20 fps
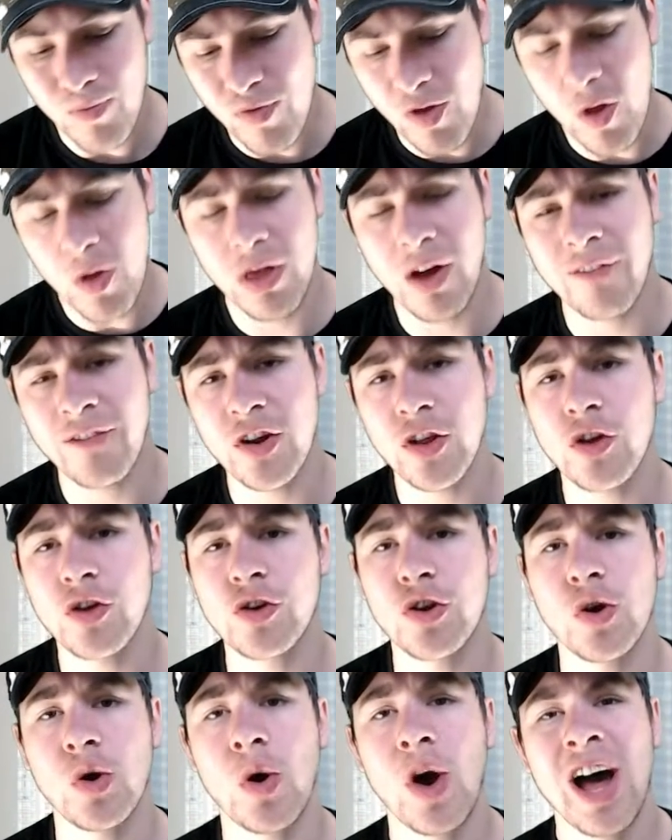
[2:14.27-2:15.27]
without further
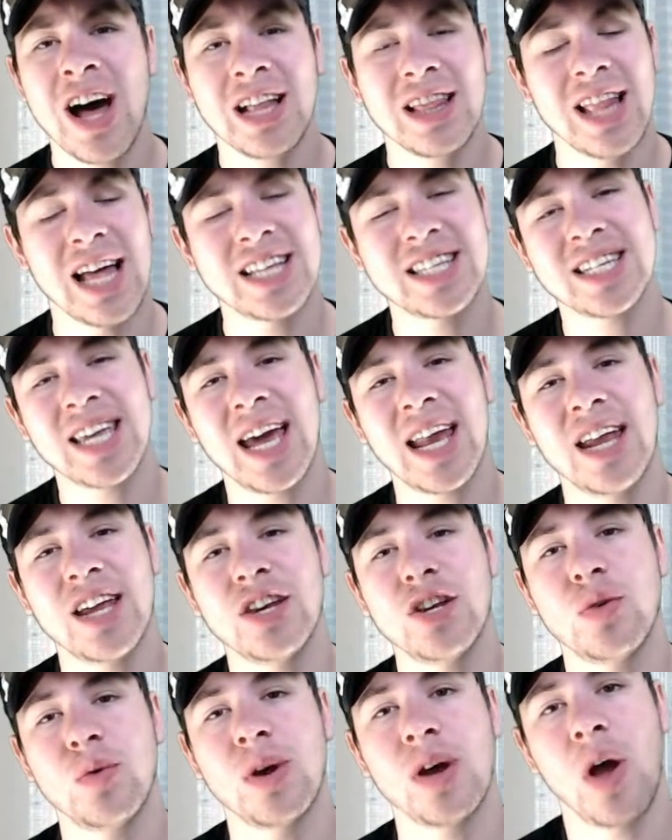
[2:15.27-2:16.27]
ado, let's get
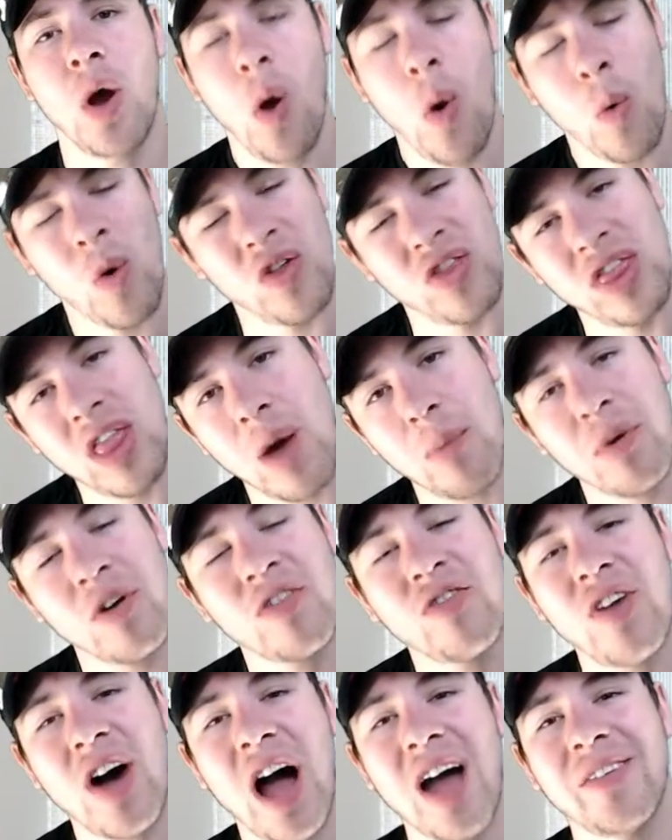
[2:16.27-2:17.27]
into it with number
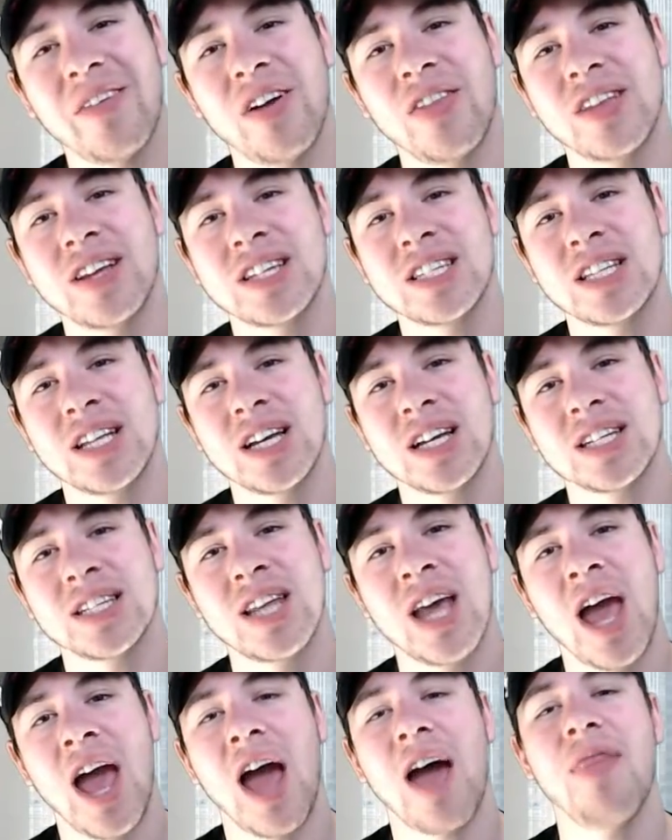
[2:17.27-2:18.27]
5 on this list,
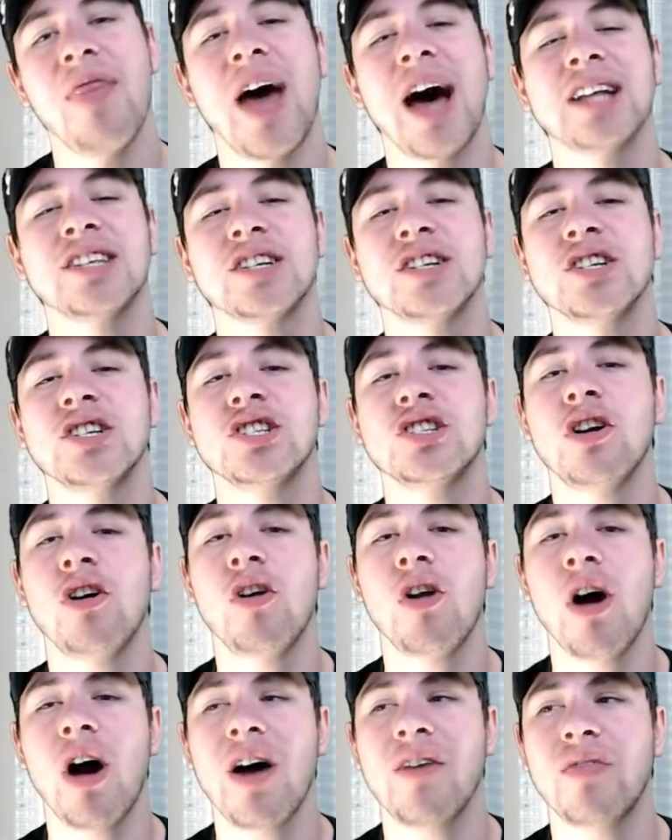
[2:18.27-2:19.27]
and that's going to
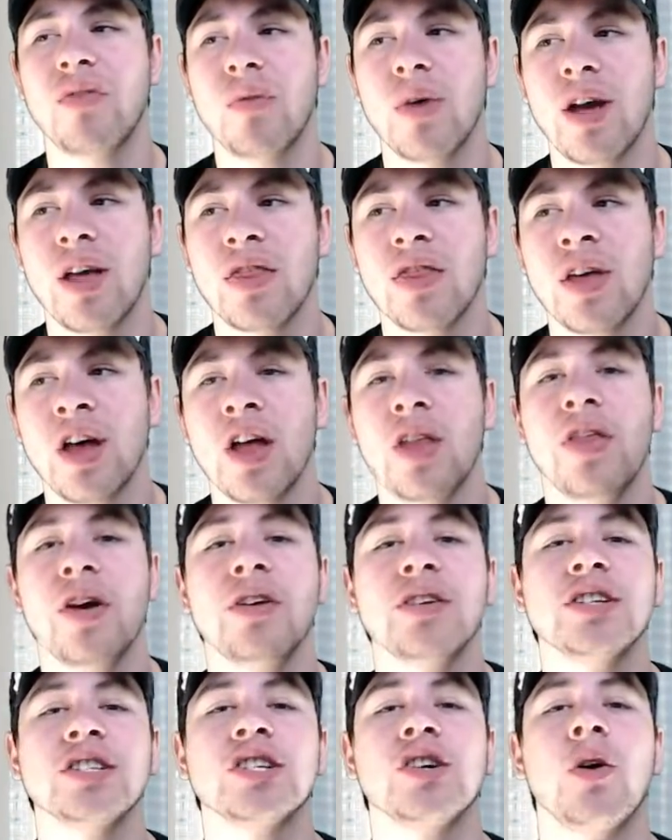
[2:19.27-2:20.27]
start off with,
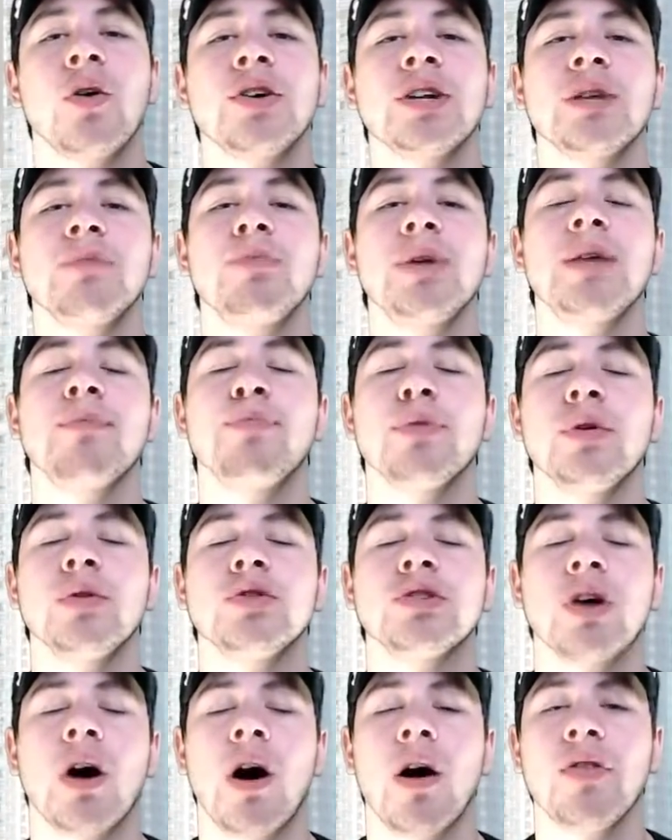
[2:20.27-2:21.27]
there's going to be
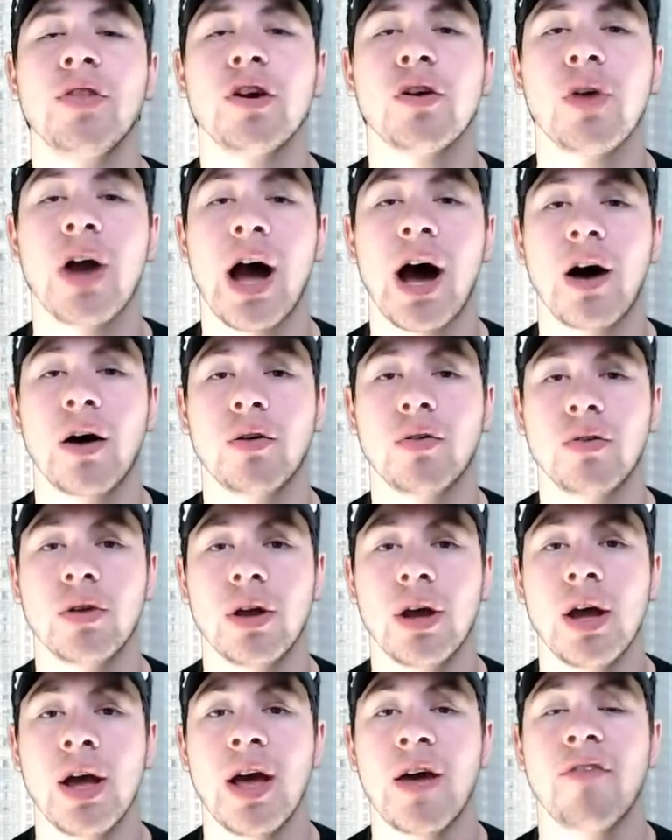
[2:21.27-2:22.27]
boots on the ground.
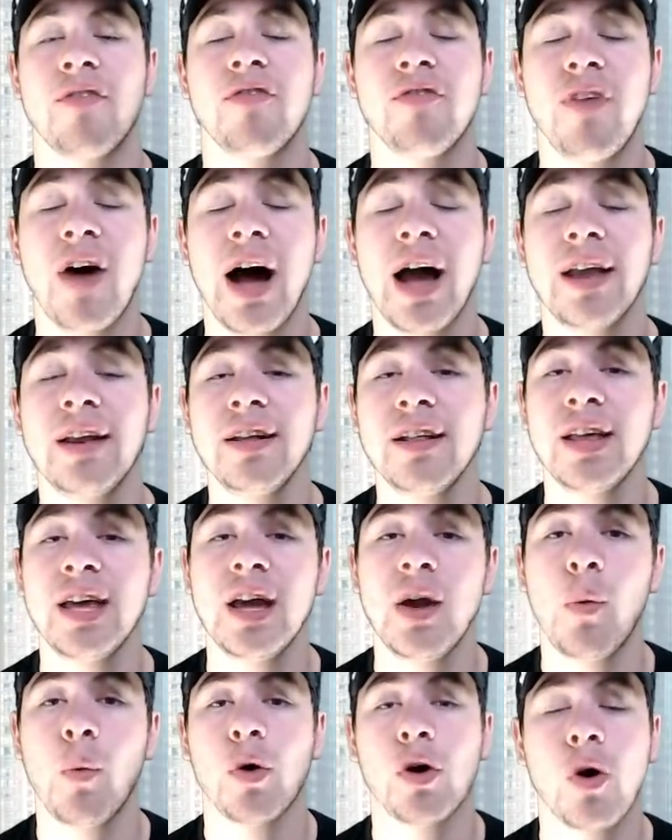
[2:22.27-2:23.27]

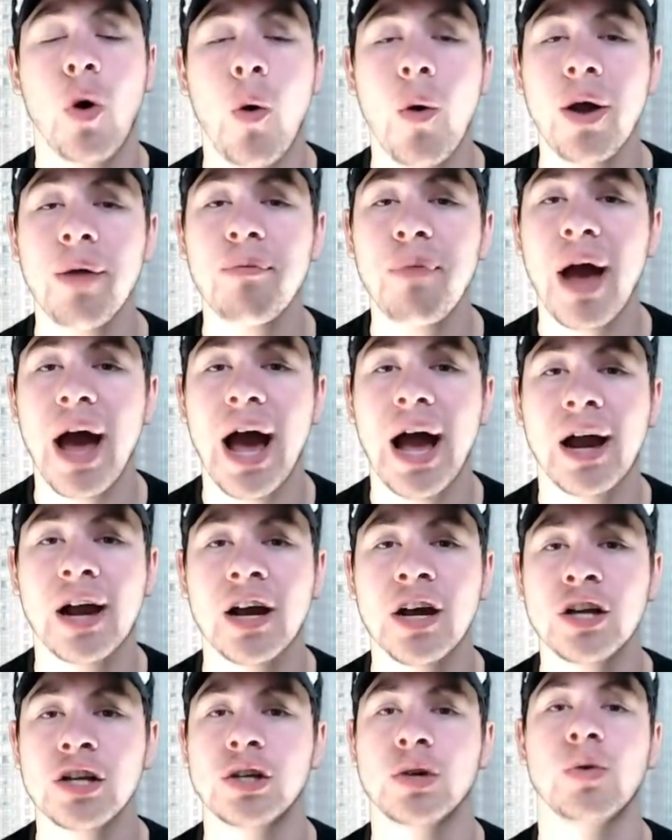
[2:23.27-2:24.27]
Finally, we're going back
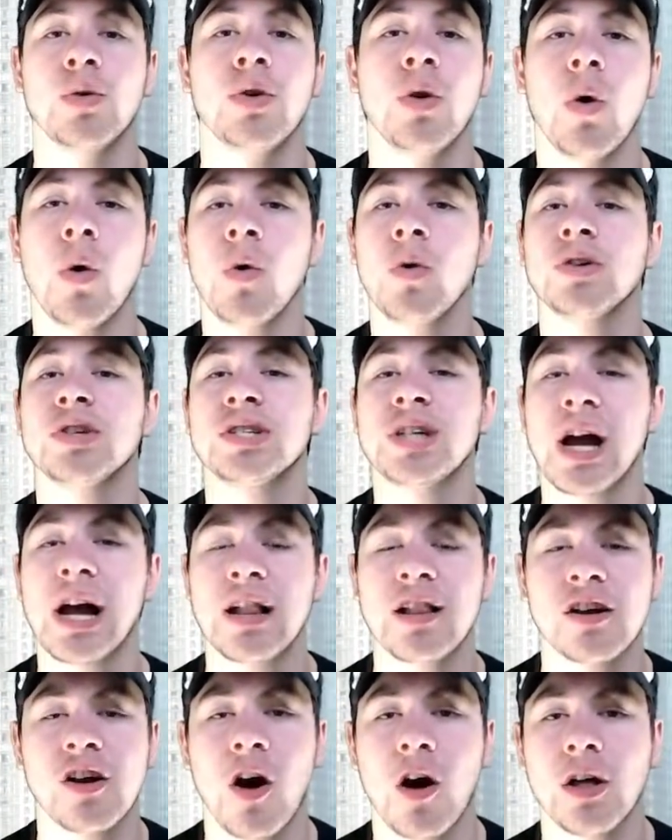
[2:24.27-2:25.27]
to an old
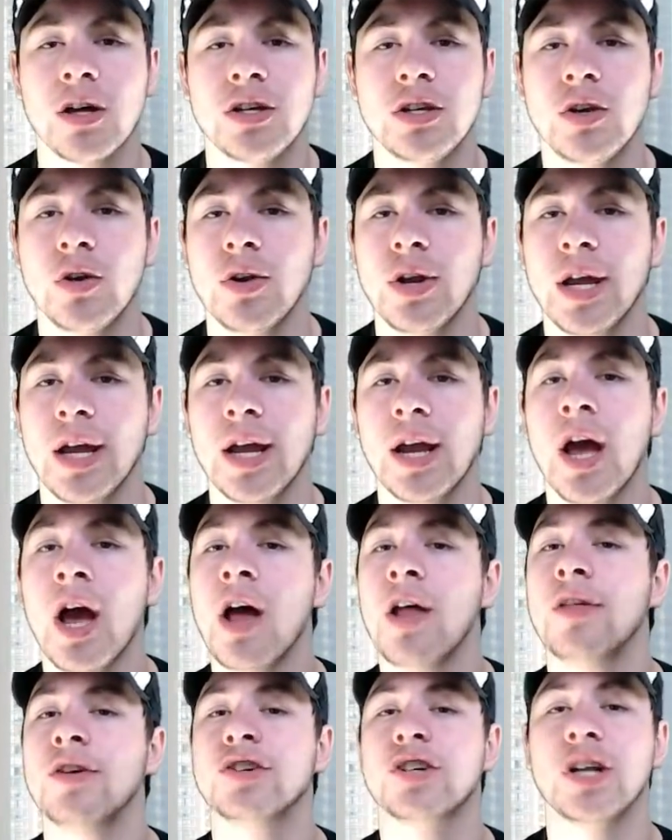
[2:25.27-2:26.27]
style of Call of Duty.
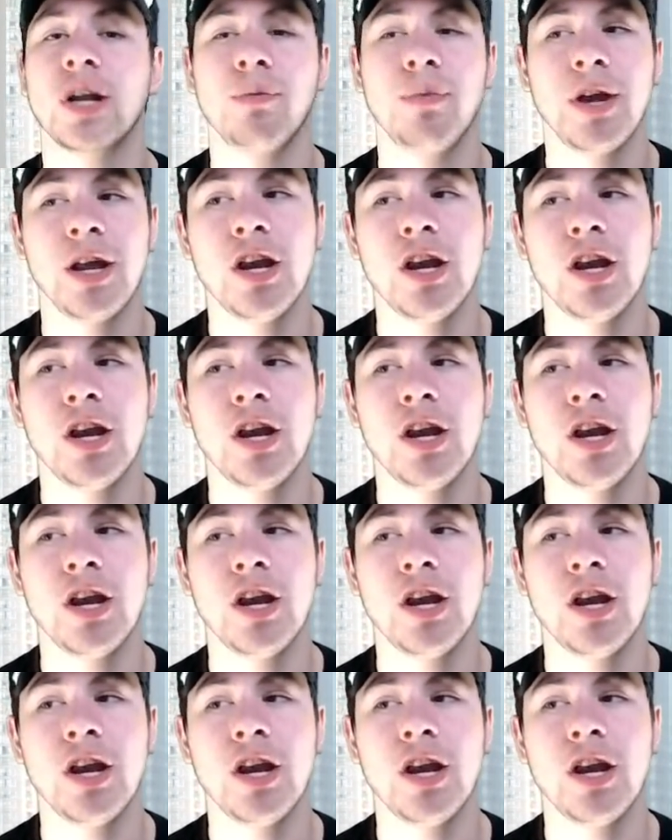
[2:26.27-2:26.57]
There's going to be